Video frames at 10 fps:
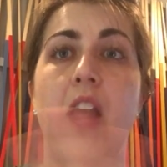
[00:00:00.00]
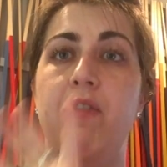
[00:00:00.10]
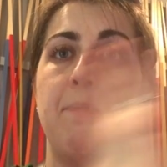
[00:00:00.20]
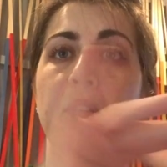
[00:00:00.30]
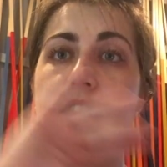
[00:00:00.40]

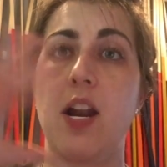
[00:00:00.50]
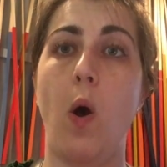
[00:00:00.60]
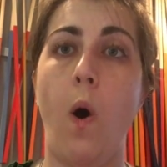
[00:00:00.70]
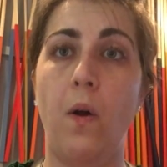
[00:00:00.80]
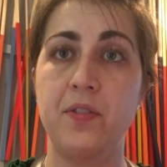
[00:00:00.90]
If we put
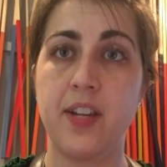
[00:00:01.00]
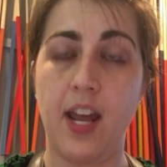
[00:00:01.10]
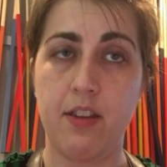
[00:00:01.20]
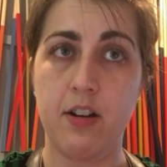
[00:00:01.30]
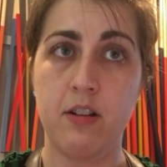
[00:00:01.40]
that all
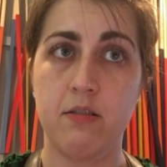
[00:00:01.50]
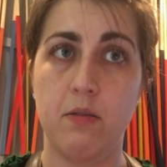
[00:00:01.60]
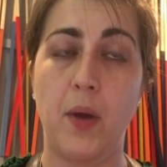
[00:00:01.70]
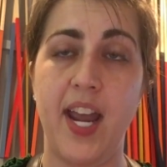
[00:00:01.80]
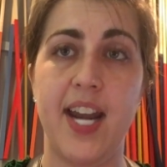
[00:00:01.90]
together,
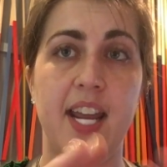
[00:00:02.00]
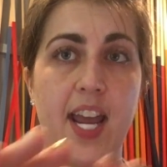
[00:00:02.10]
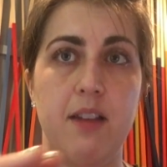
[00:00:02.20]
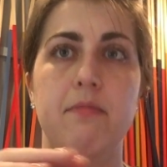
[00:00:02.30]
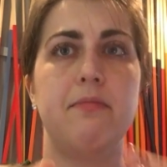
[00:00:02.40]
okay, and
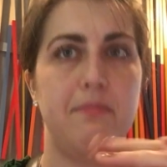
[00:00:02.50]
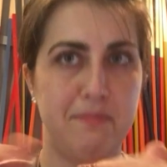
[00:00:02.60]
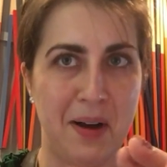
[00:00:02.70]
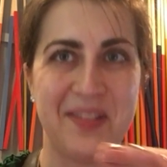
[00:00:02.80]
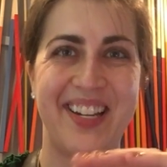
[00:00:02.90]
again,
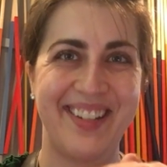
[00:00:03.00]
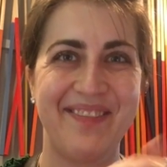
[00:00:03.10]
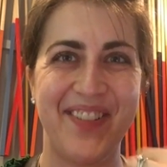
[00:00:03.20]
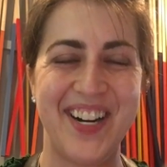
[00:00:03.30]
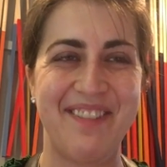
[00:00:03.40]

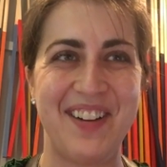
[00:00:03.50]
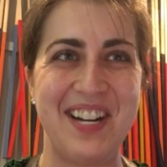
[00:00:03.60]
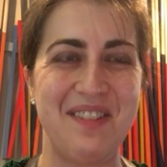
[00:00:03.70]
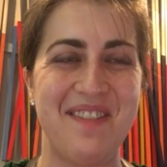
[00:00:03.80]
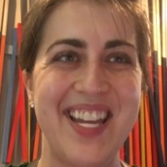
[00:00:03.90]
pausing for
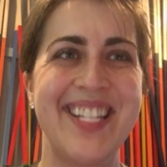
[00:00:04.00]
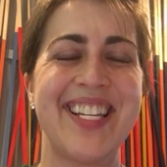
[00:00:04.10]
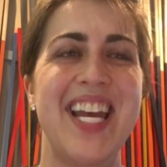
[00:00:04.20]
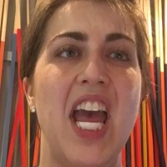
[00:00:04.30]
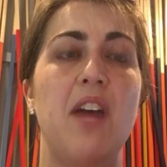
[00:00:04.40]
each of
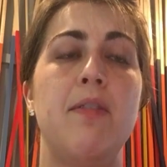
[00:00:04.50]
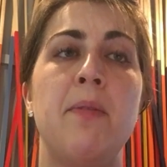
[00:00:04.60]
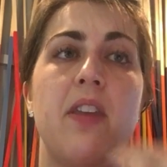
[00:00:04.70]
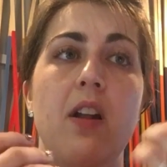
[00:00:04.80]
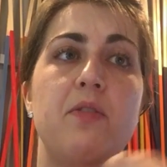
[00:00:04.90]
these, if we
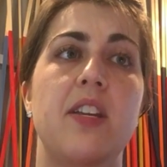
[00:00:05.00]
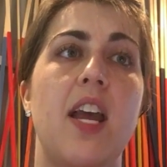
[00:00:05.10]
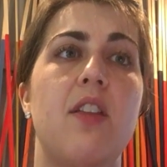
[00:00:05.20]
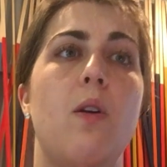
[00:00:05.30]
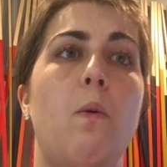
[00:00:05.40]
put that all
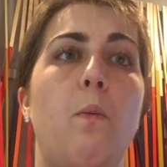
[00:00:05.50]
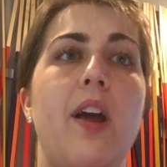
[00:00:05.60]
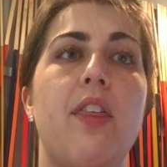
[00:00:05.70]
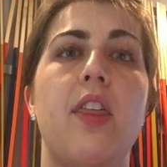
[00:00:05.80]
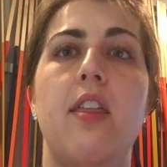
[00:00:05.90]
together
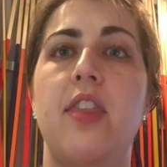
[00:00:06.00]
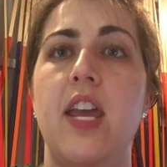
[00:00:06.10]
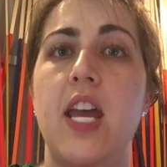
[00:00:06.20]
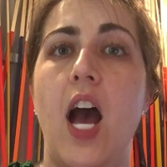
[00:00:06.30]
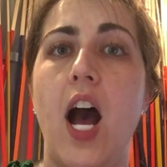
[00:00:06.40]
with
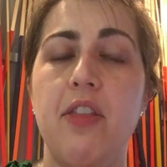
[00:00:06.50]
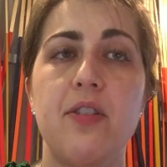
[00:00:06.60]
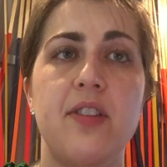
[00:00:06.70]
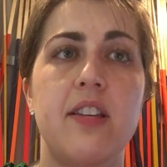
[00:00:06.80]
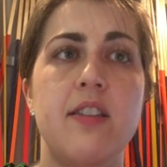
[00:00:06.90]
the
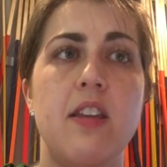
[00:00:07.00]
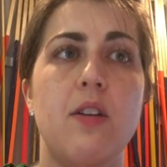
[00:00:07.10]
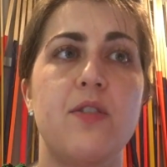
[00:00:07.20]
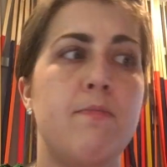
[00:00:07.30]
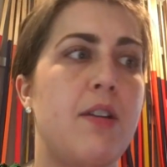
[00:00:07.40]
other
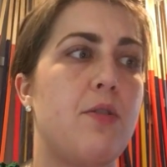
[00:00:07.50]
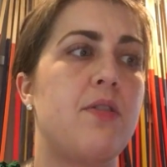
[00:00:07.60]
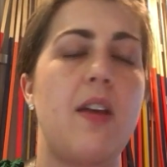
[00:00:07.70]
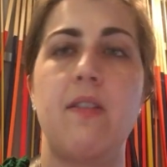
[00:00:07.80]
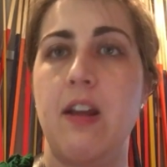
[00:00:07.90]
16th notes in measure
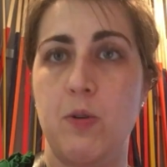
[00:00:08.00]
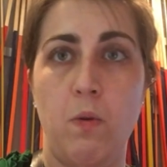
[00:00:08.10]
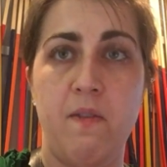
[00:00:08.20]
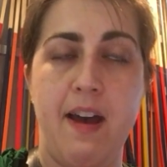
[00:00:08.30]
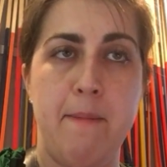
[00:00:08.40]
7, here's
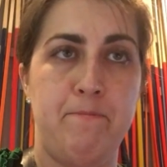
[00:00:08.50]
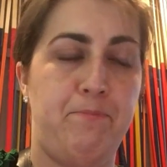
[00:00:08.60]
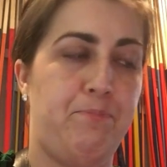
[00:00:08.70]
what we've got.